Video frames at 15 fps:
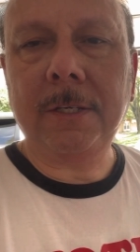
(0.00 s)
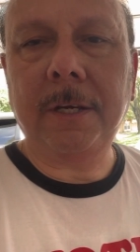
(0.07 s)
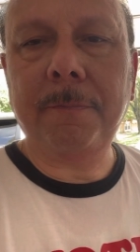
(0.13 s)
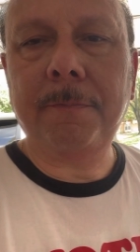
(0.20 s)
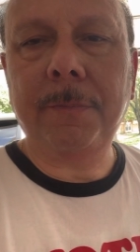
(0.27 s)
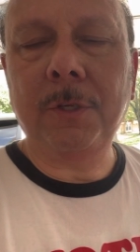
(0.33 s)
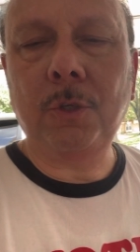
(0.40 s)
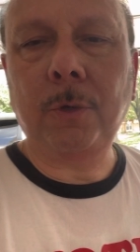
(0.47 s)

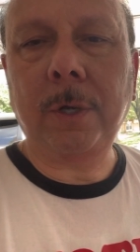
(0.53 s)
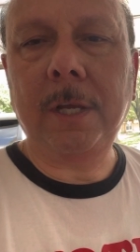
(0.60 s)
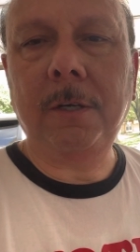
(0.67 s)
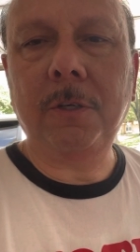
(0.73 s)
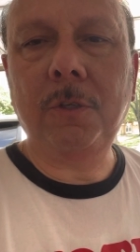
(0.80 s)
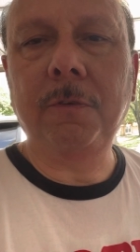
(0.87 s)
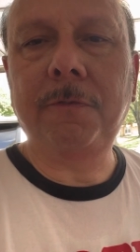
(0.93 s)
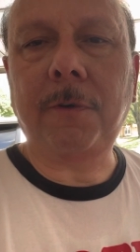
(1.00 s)
up the
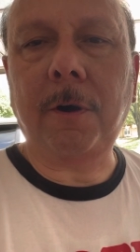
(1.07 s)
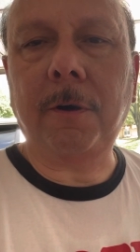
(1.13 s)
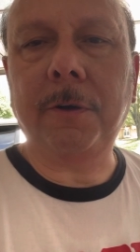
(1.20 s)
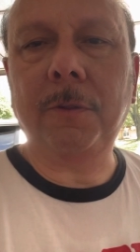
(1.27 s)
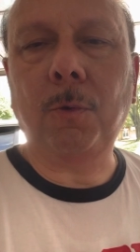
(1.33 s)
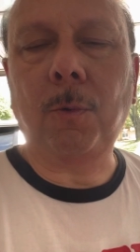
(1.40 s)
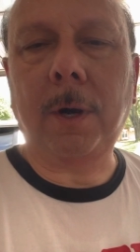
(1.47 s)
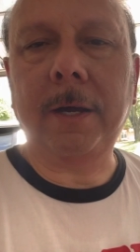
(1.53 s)
trailer too far
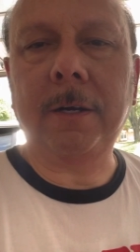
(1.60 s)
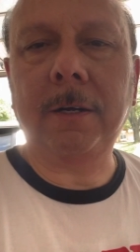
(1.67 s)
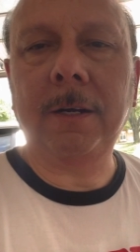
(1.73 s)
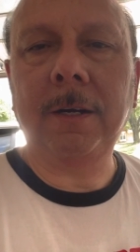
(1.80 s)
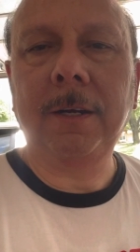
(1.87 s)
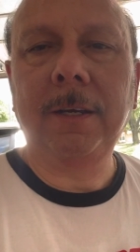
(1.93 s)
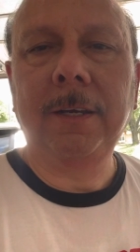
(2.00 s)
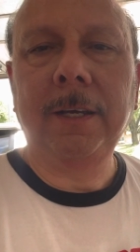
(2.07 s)
in the
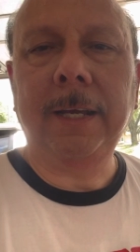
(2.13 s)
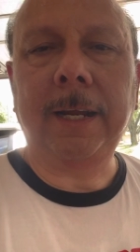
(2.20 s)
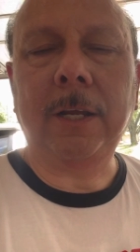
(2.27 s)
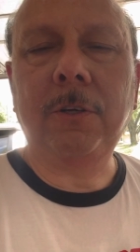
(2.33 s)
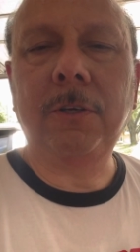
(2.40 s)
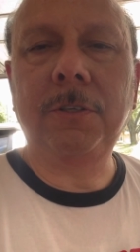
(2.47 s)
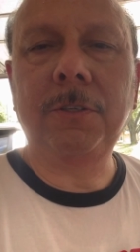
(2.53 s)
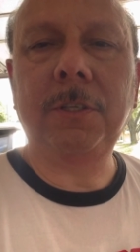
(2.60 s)
water and I
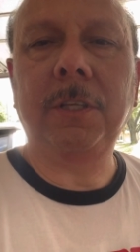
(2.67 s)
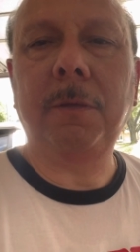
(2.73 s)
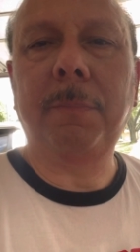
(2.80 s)
couldn't see the